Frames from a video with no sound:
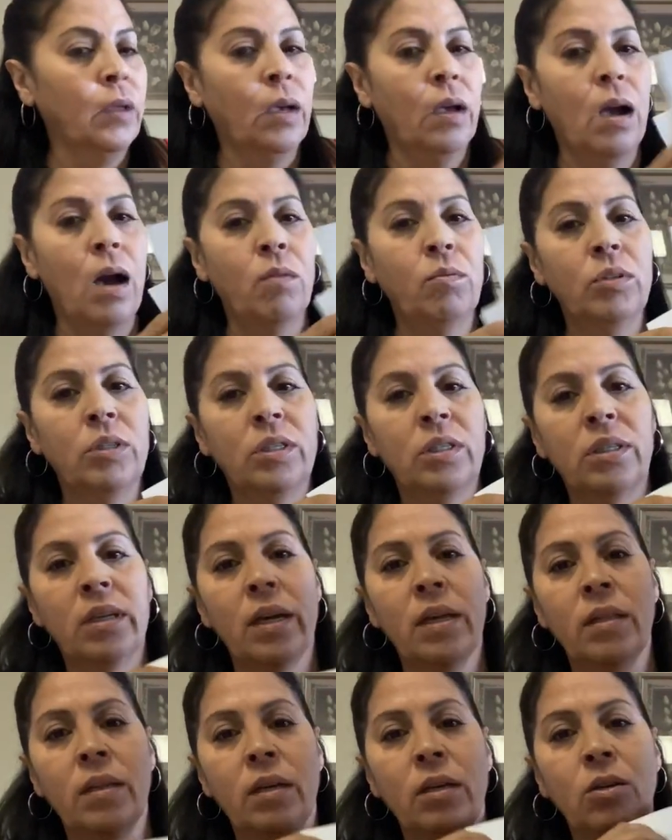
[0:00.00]
I would
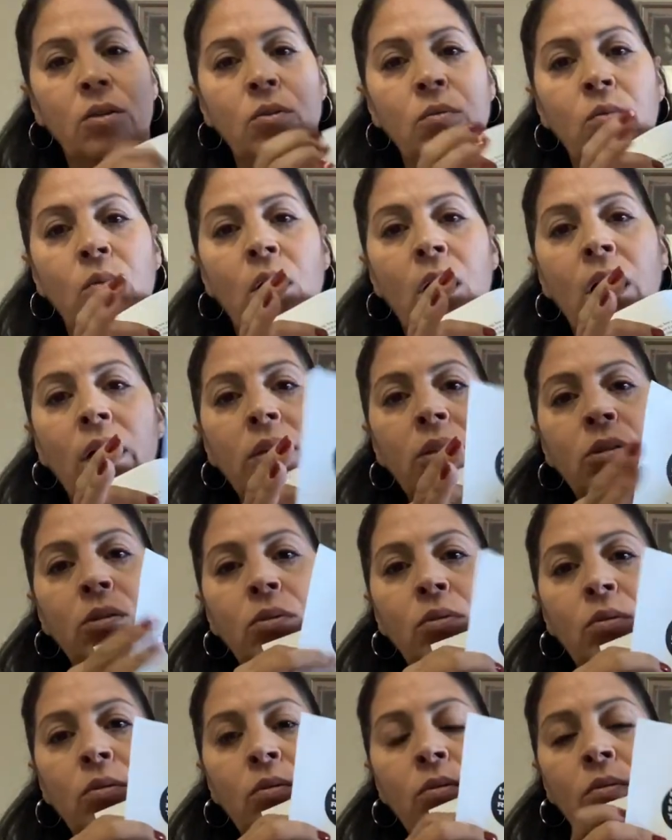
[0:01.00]
say that you want
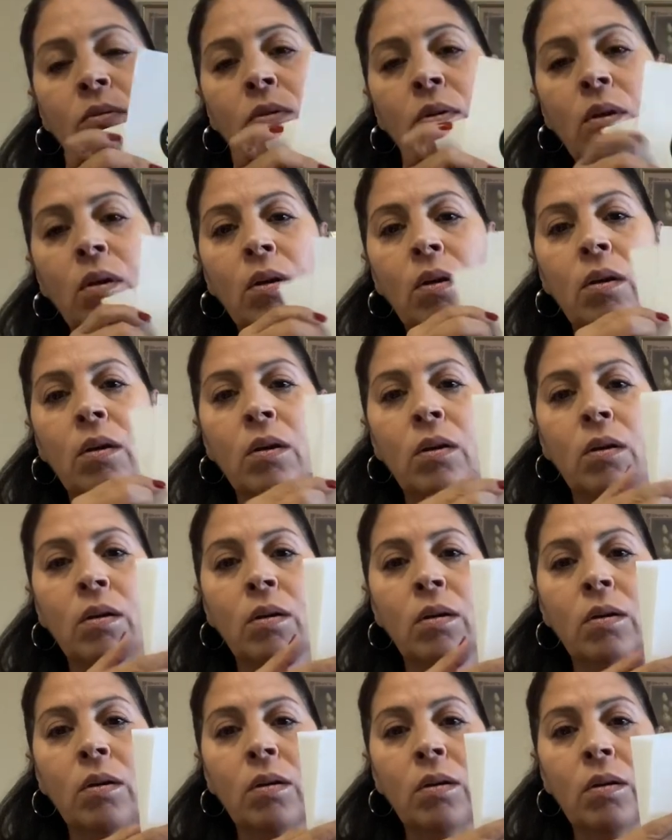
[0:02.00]
to
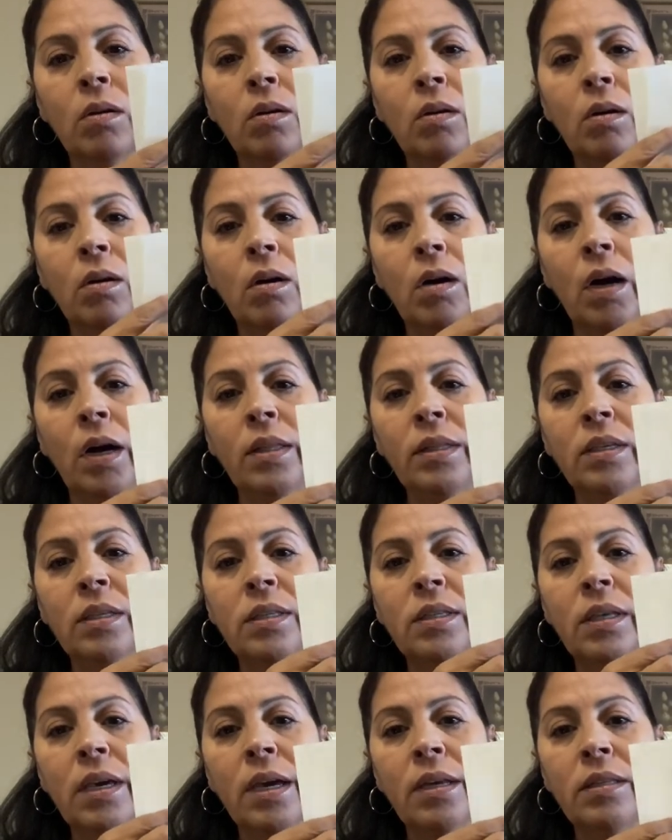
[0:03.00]

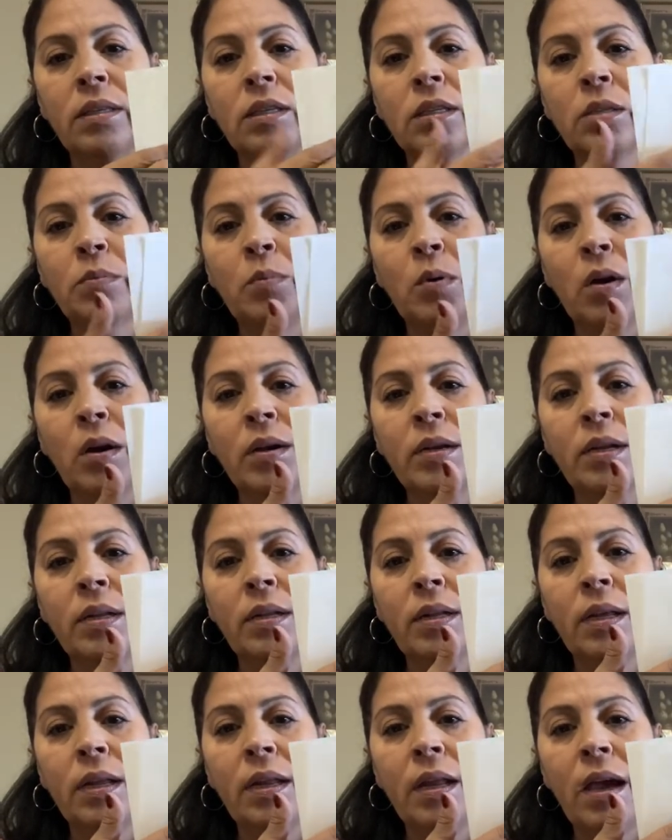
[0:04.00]
understand this part
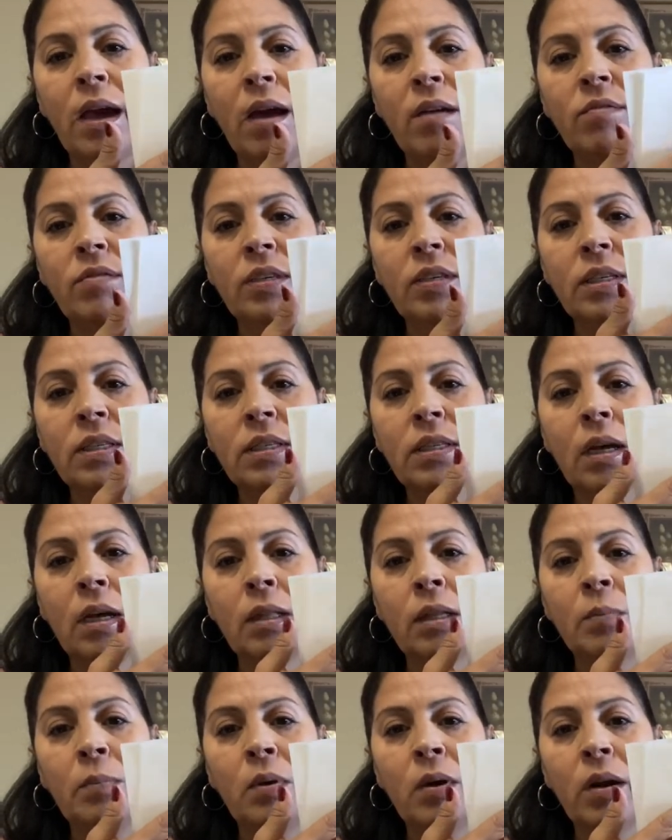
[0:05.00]
and then have this
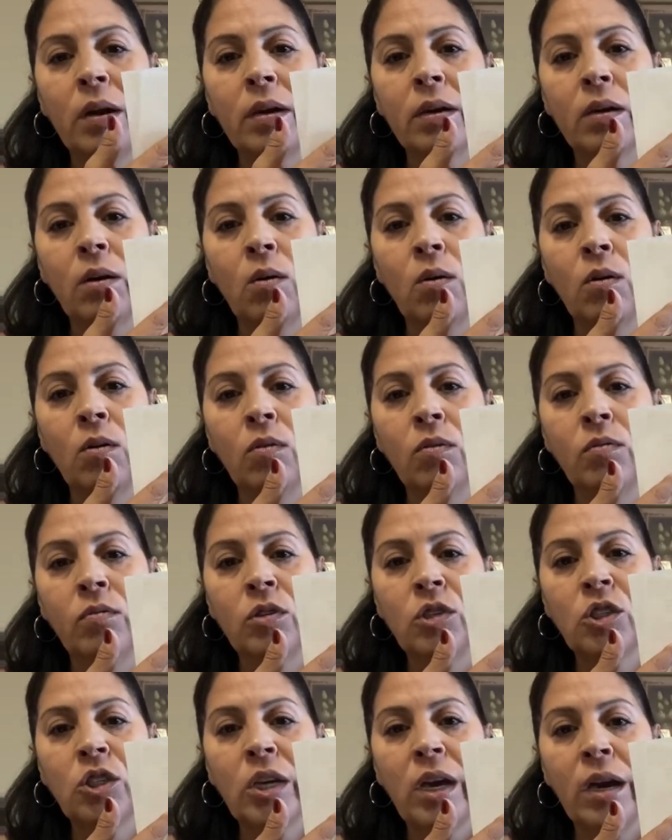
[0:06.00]
solid part
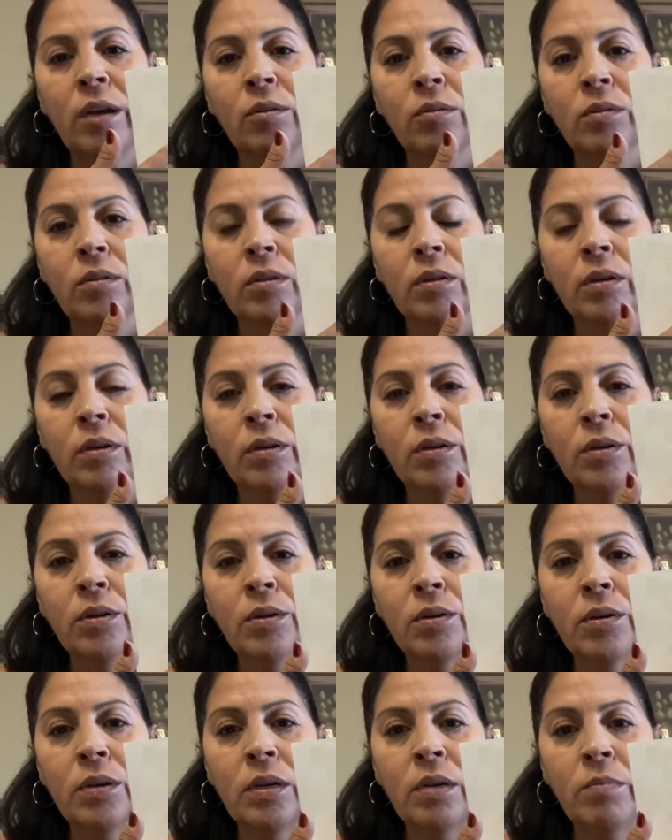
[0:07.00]
overshadow the
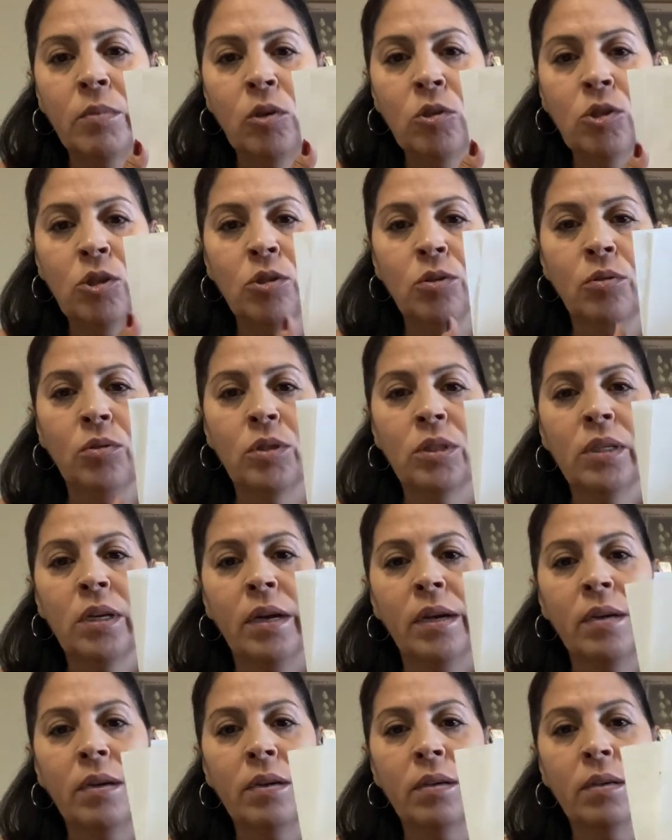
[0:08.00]
hurt emotional
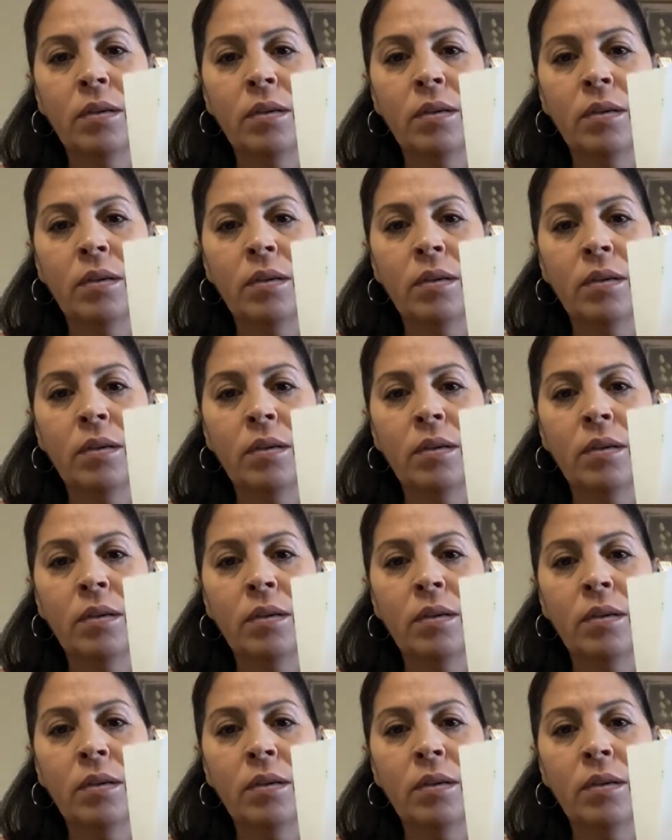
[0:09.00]
side.